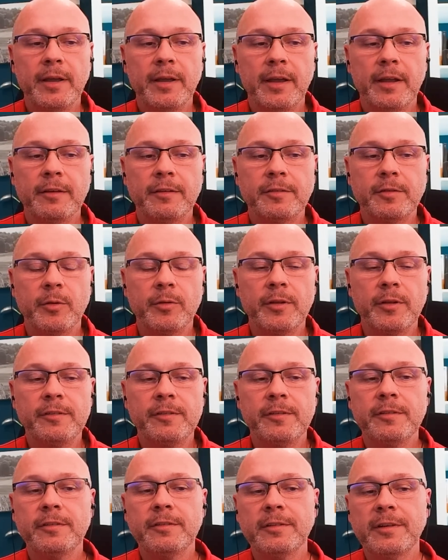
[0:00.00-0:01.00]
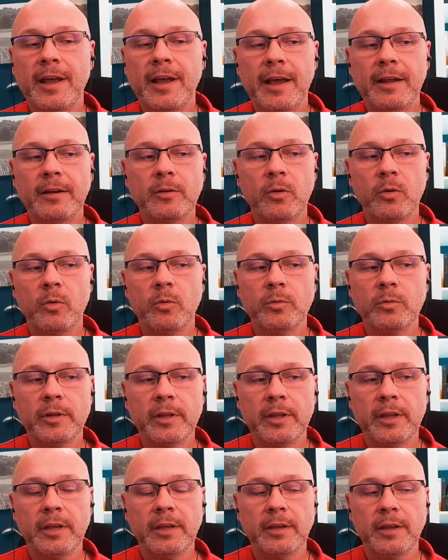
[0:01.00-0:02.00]
And so this is not
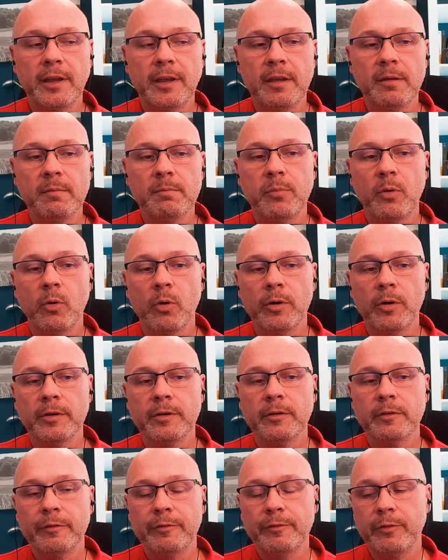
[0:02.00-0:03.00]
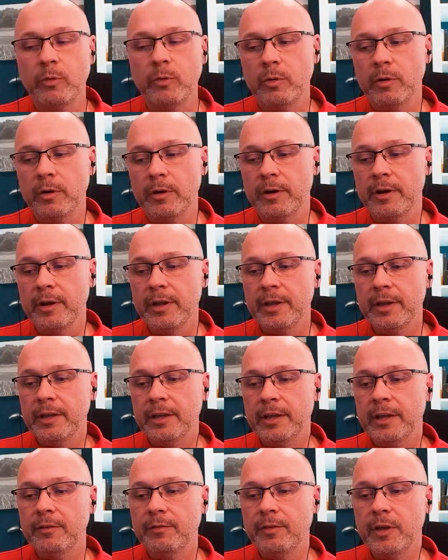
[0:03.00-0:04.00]
only important for
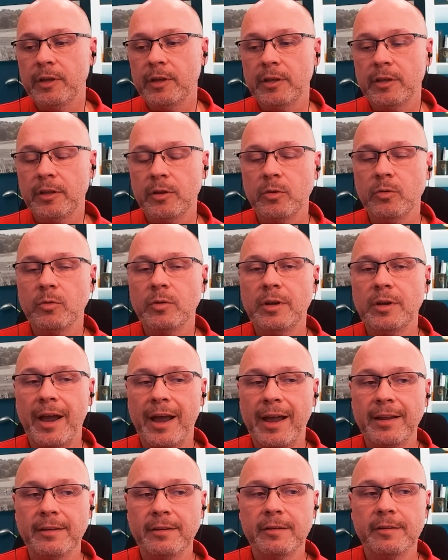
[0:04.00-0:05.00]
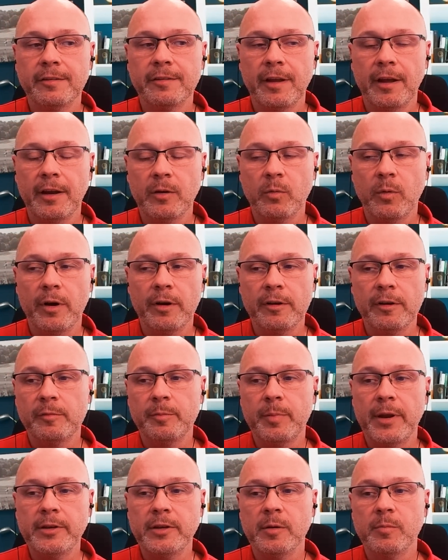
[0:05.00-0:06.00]
giving you guidance on where to
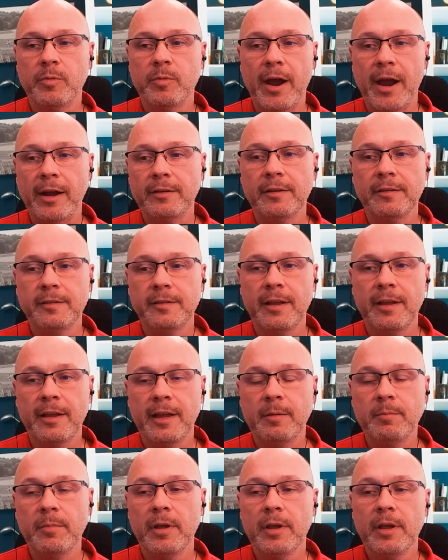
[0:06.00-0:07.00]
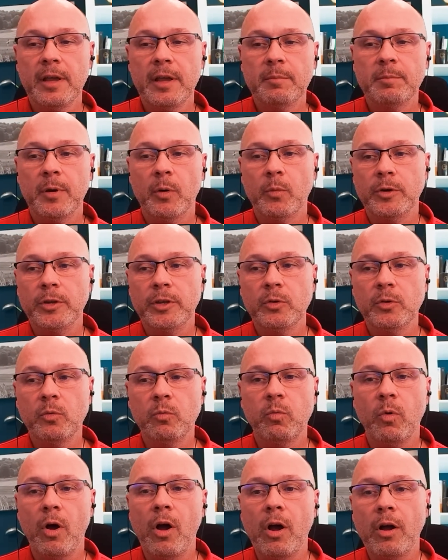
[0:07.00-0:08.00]
spend your practice time, but when you
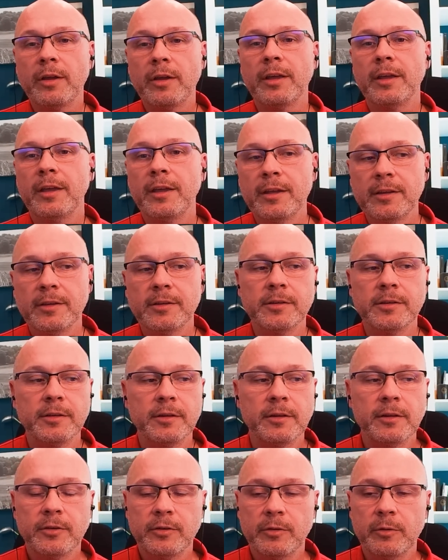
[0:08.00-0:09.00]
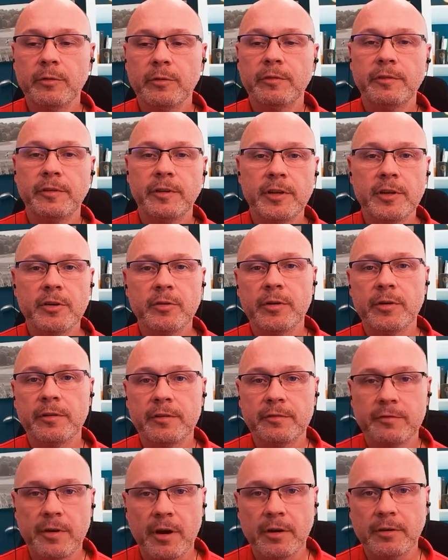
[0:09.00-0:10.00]
walk in to see your
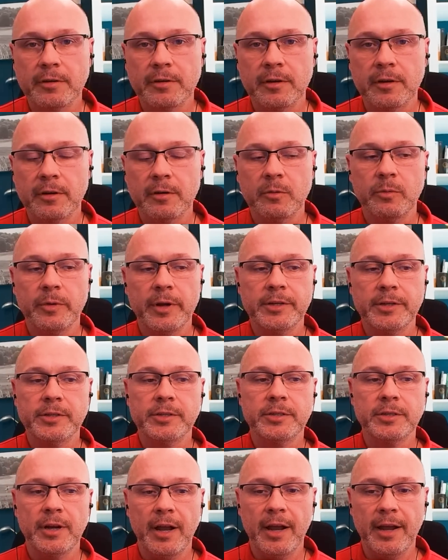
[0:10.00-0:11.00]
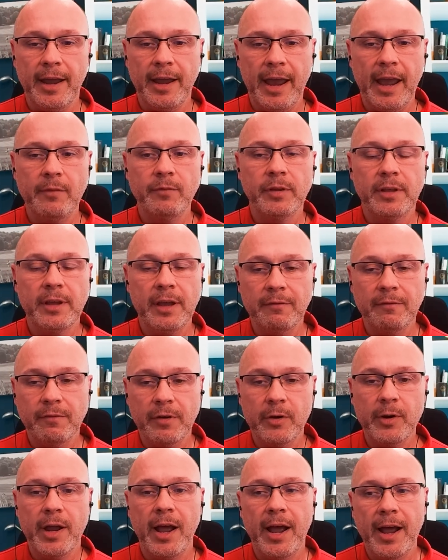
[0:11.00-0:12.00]
instructor, which I advocate
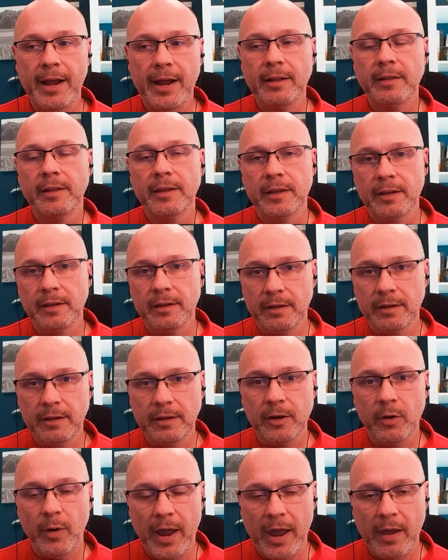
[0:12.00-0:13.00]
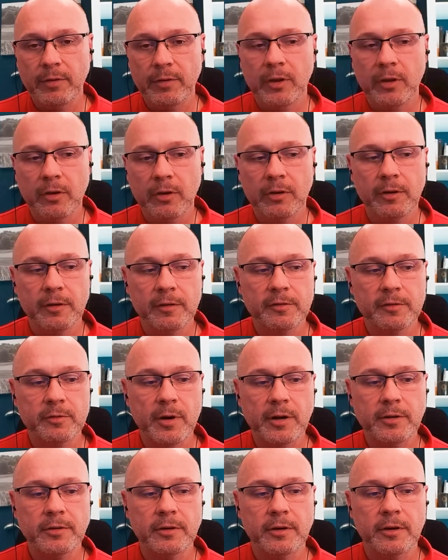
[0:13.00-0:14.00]
very highly, having a good
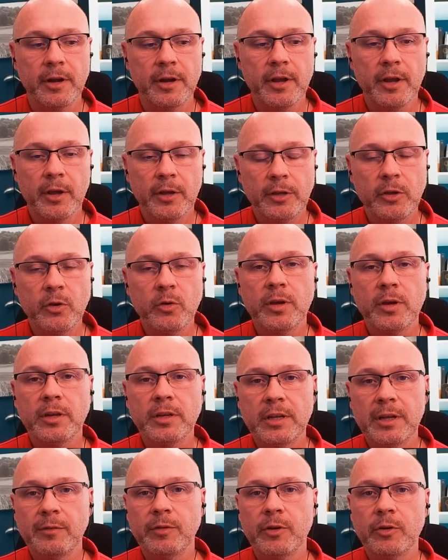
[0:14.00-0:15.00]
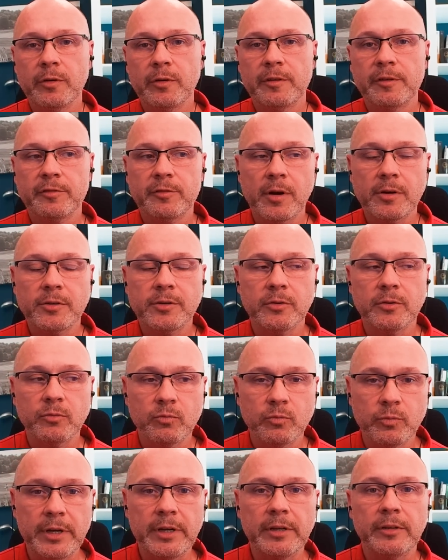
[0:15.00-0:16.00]
instructor, you can give your instructor
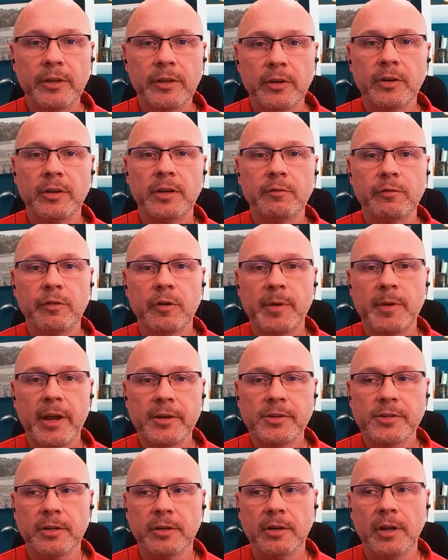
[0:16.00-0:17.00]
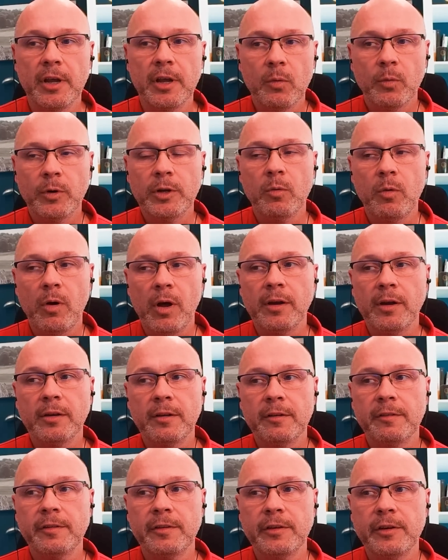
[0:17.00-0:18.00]
really good information. When you walk in
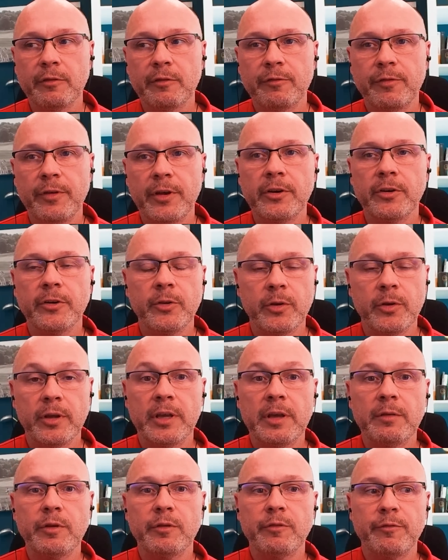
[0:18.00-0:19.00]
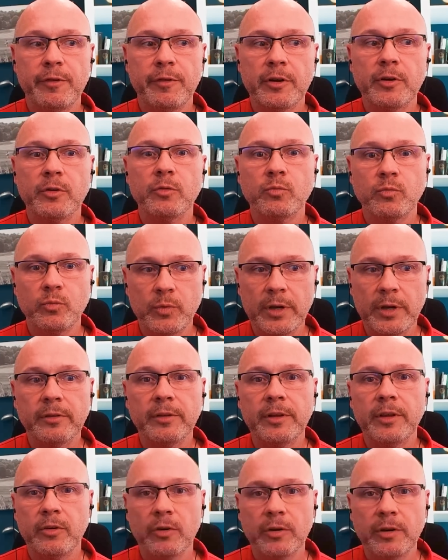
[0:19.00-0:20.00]
to see your fitter, you can give your fitter
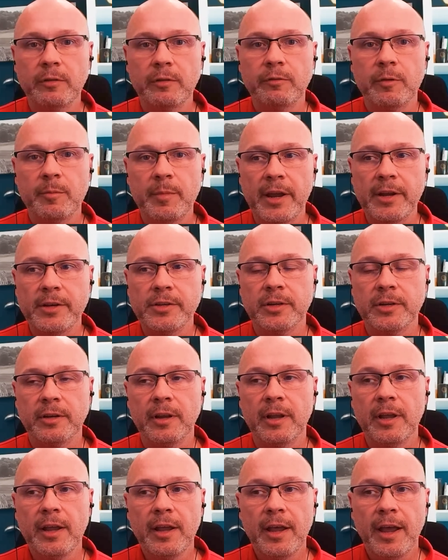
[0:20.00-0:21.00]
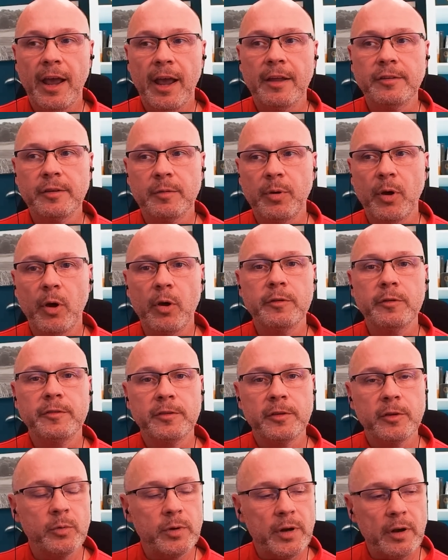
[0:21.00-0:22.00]
really good information, as
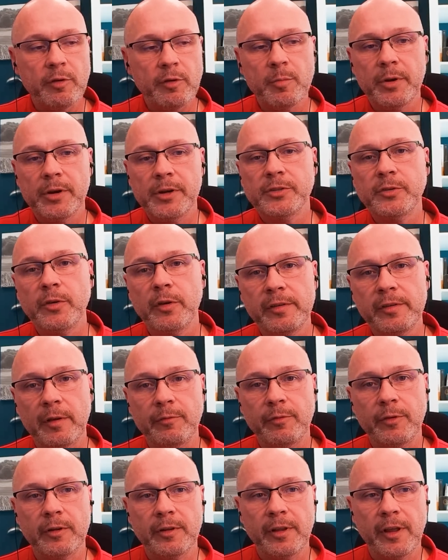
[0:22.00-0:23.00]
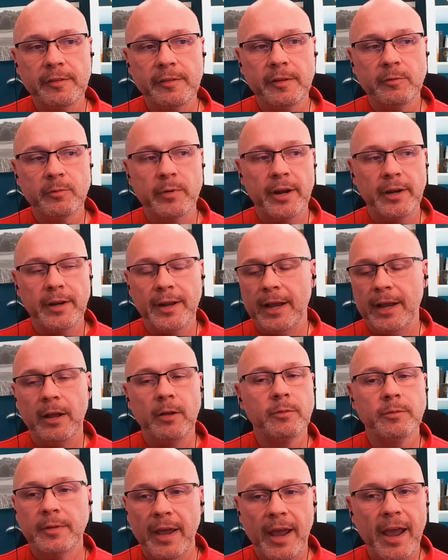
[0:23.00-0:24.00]
opposed to when everybody shows up for a lesson right
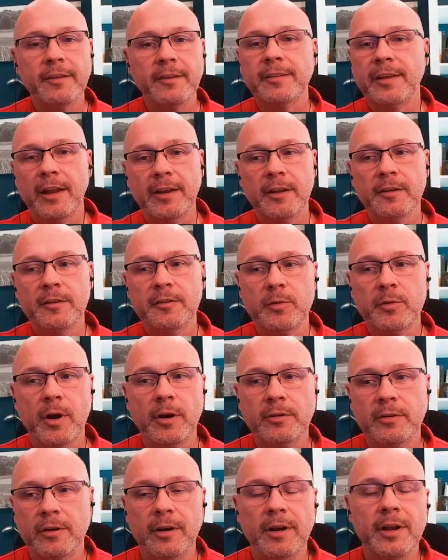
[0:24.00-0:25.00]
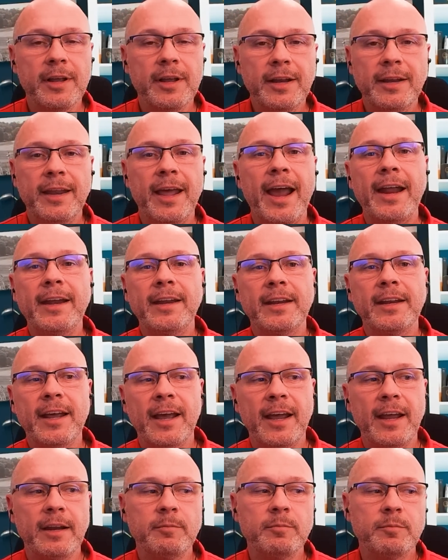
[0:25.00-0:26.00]
now, ask any instructor,
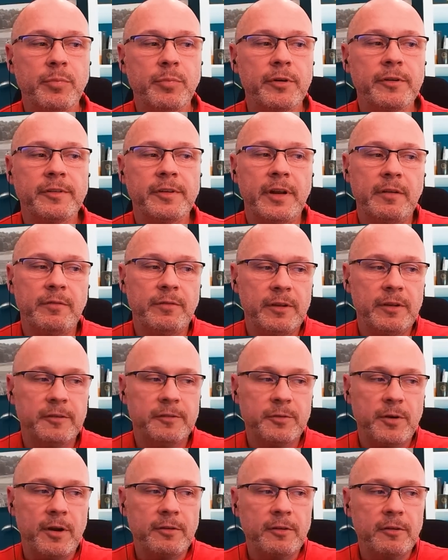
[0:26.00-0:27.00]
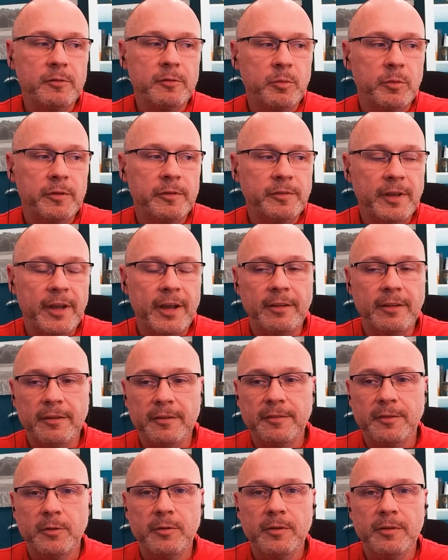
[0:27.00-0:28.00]
99% of the instructors will say, the
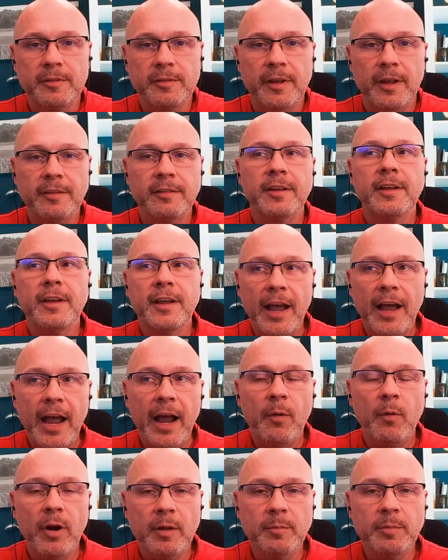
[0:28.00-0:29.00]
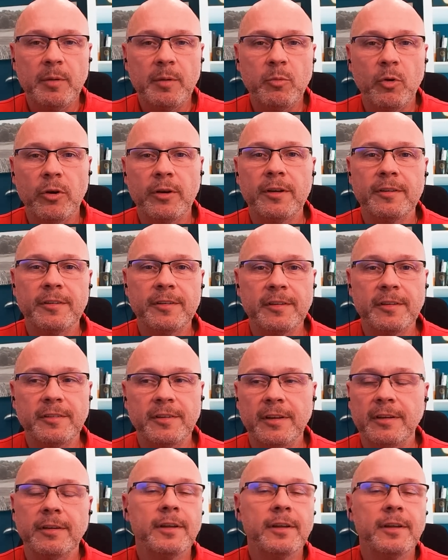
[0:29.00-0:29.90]
student says, I want to be more consistent.